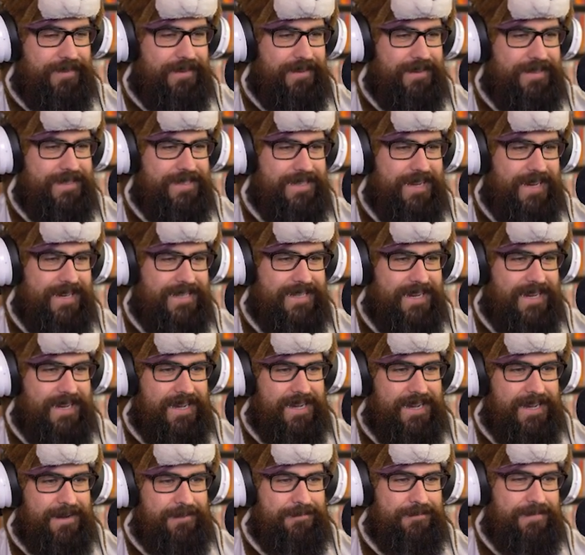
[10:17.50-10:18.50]
It's
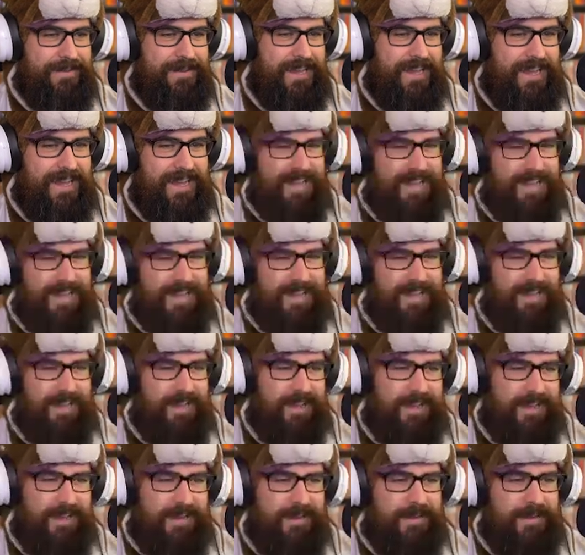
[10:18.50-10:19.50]
nighttime.
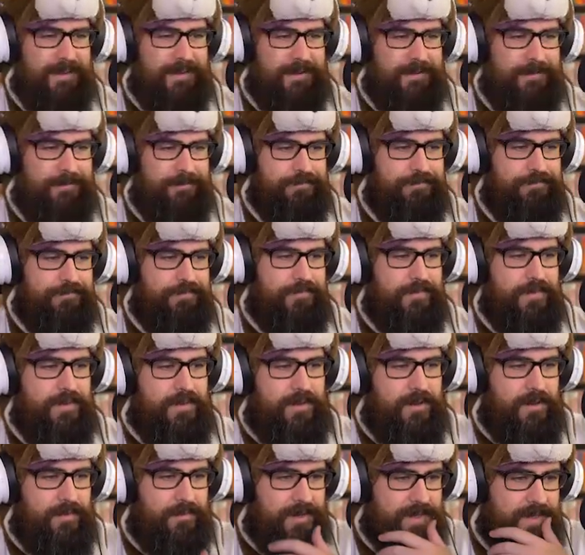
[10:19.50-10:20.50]
Yeah. Actually,
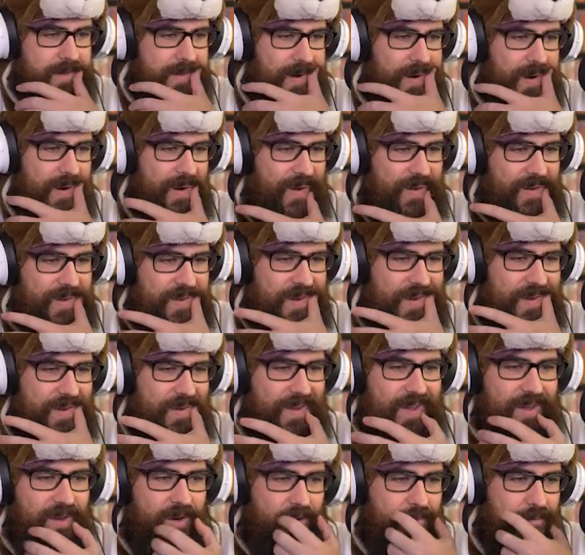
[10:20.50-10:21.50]
no, oh, is
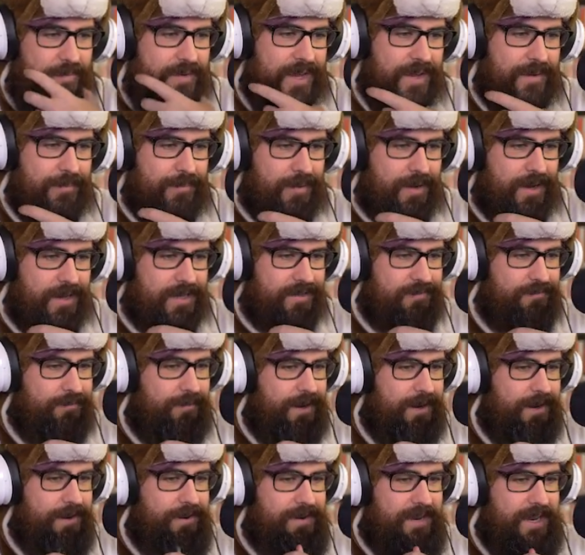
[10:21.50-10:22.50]
out cold, being punished.
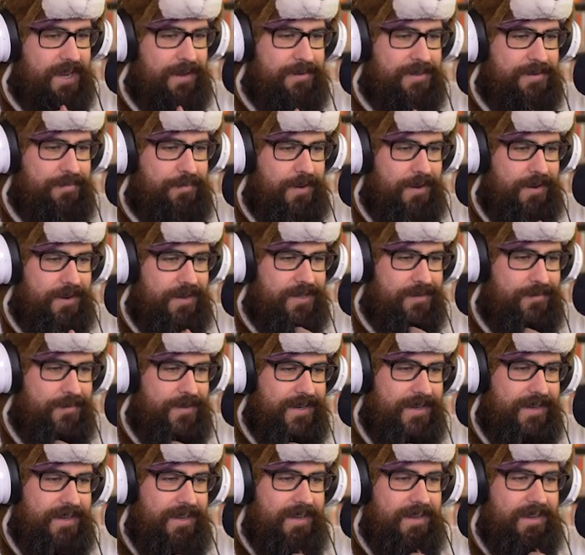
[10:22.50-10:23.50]
Monodam is
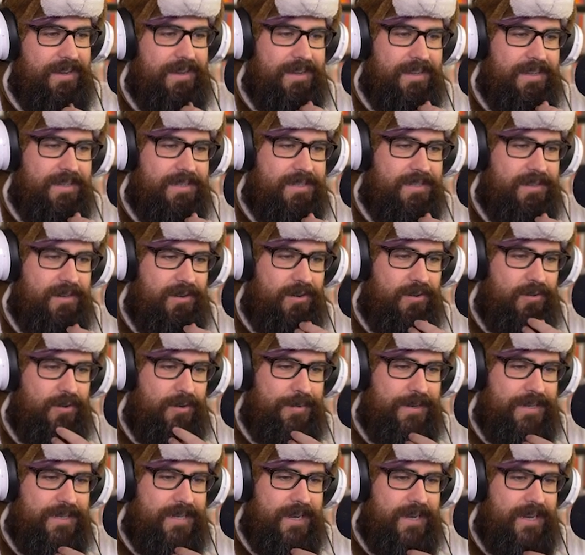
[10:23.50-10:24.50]
punishment. So we'll
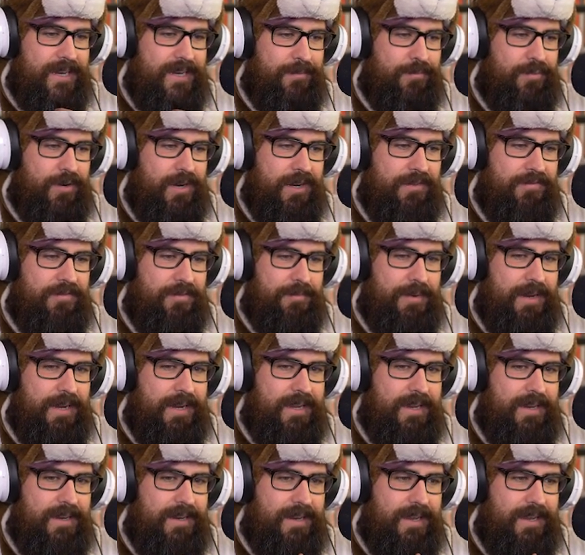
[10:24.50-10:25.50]
be taking a break for
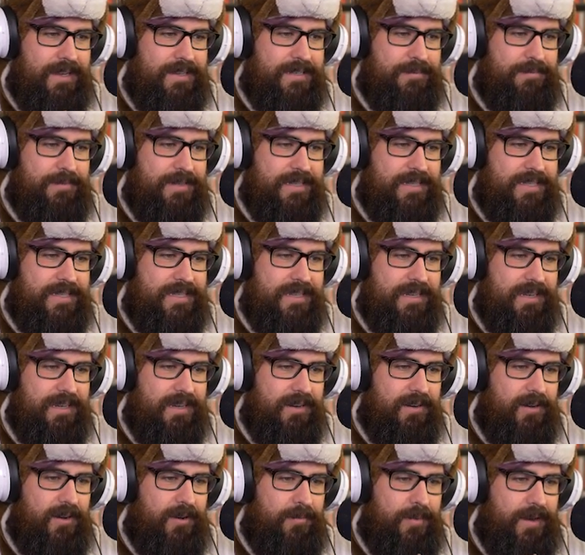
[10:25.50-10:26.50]
making announcements.
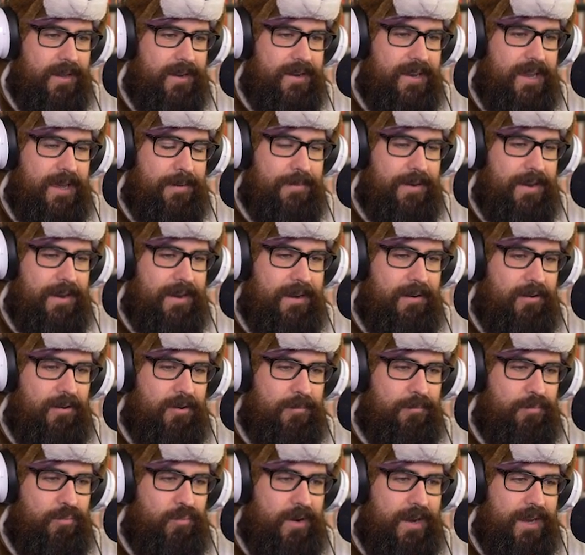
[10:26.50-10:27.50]
While oh, and I are
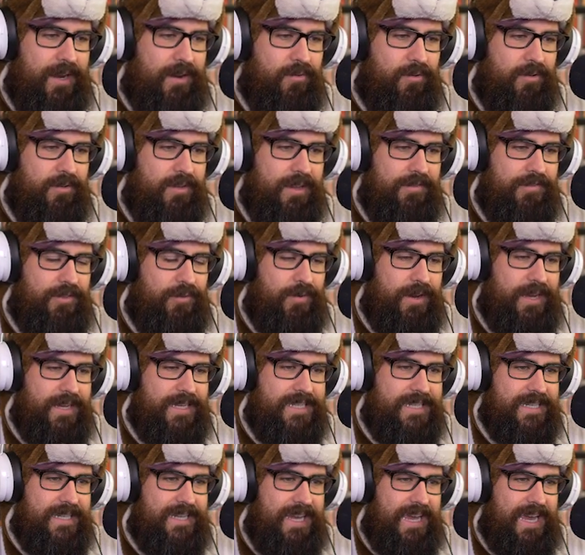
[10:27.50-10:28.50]
on break, we'll leave the
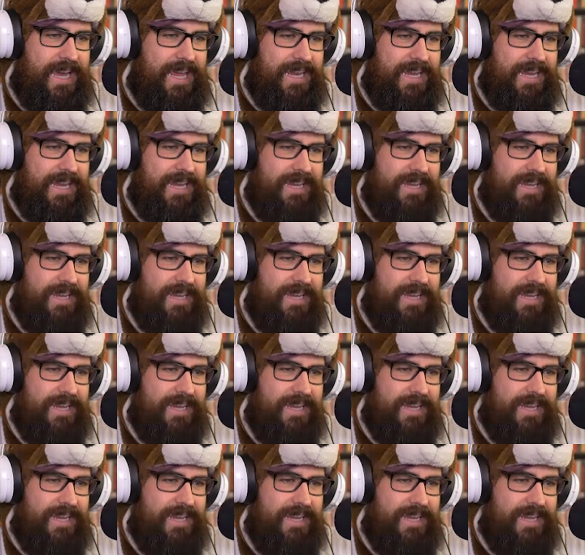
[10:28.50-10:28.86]
rest to Daddy.